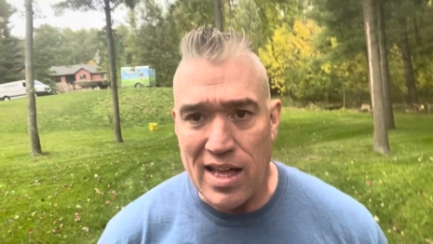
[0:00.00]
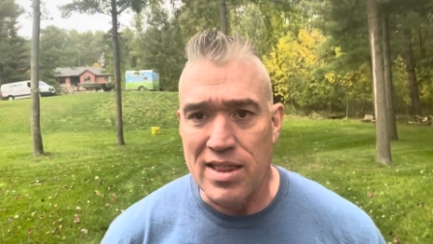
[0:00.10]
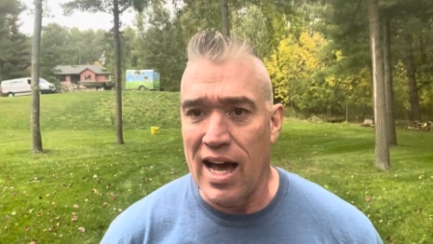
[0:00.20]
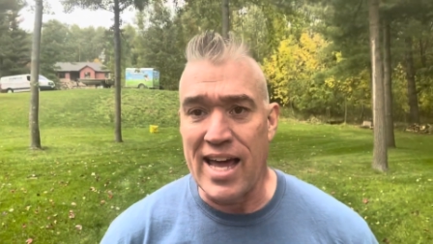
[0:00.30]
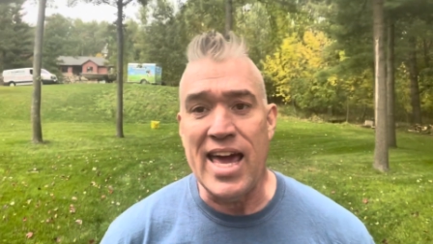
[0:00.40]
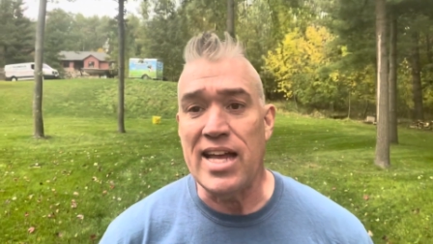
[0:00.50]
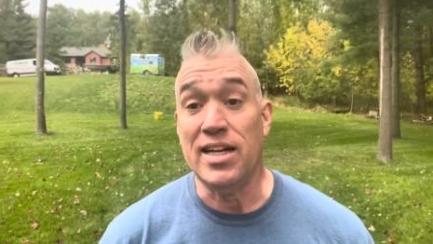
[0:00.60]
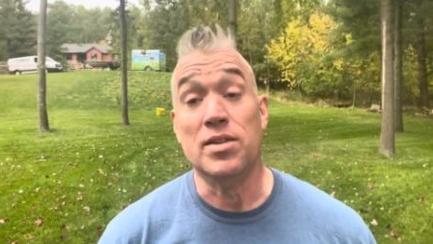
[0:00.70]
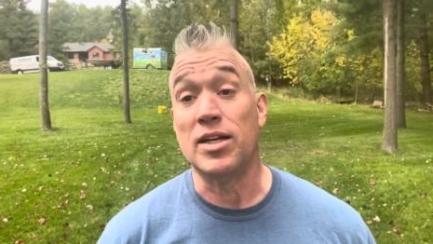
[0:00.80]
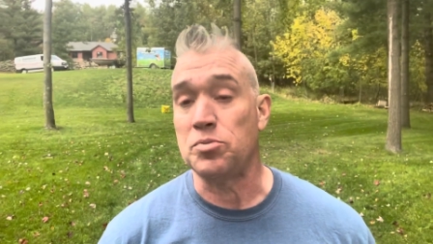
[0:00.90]
again,
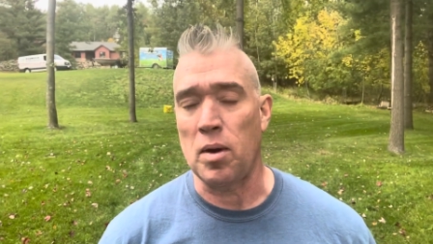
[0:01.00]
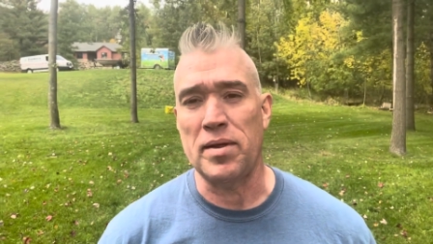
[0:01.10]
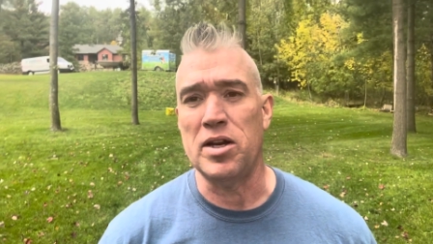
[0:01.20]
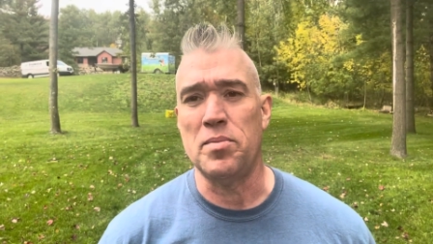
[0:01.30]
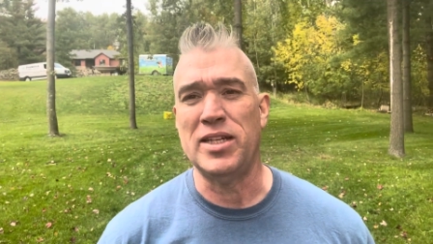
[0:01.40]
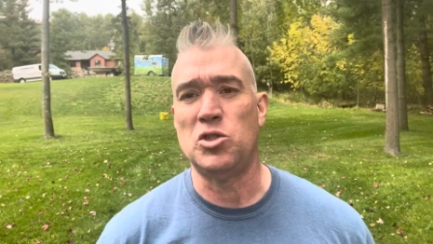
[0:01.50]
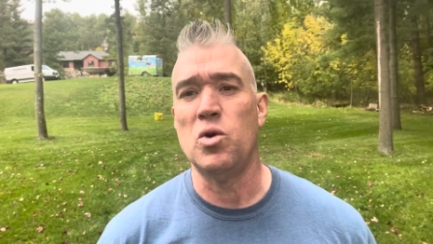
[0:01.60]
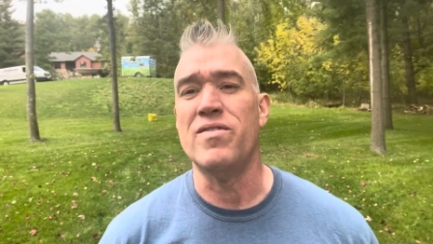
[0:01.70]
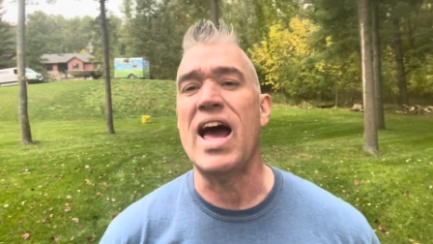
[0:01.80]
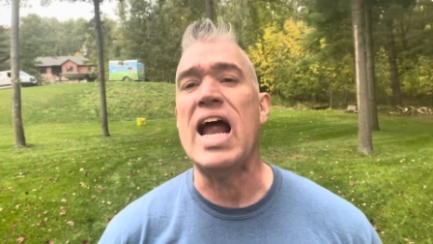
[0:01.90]
that's probably going to be true
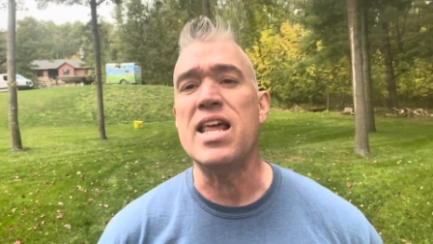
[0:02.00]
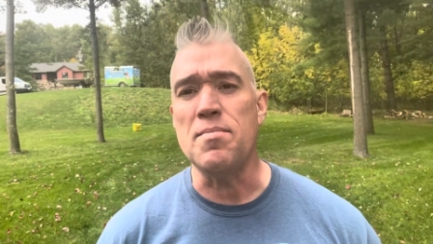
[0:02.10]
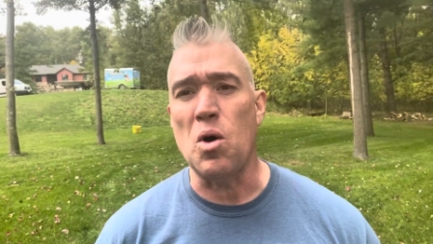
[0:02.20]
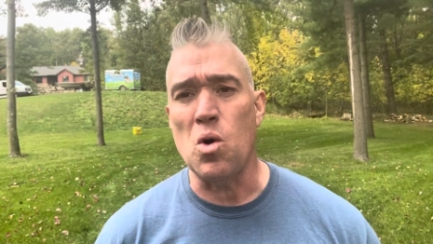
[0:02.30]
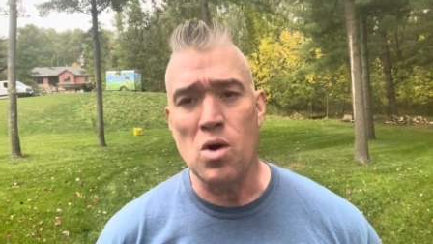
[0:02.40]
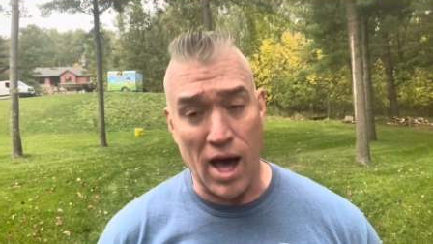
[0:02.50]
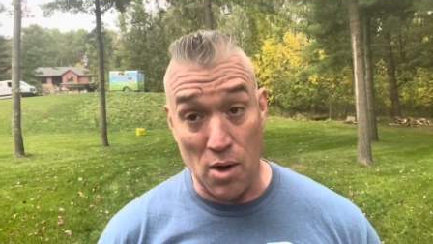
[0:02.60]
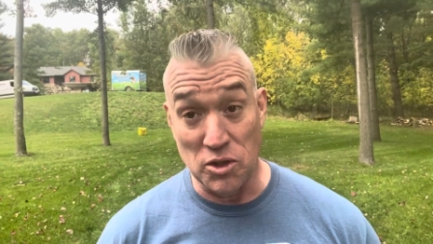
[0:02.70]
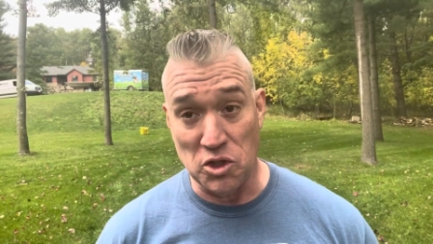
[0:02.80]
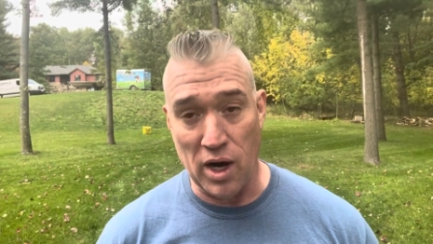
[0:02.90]
of any bow I
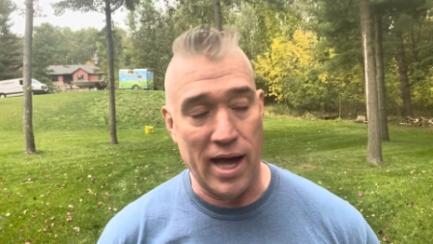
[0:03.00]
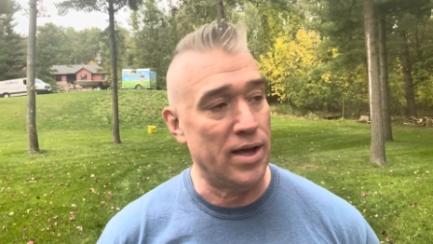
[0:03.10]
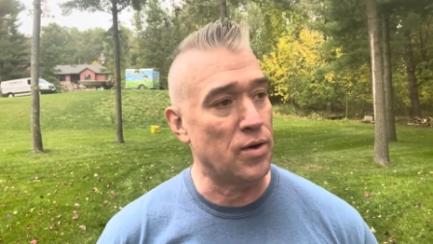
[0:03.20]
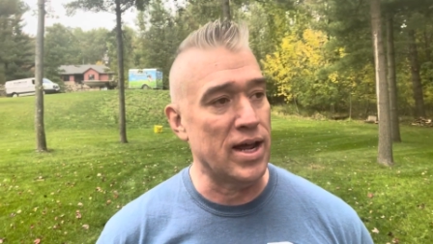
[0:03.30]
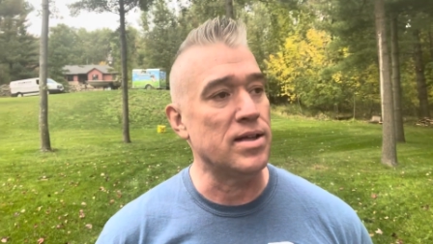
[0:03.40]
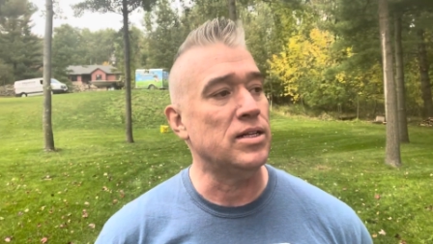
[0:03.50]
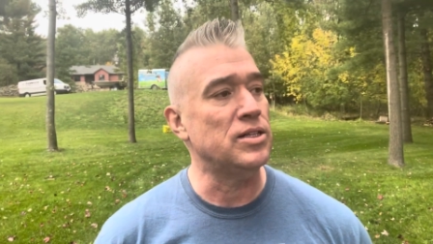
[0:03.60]
would try, right?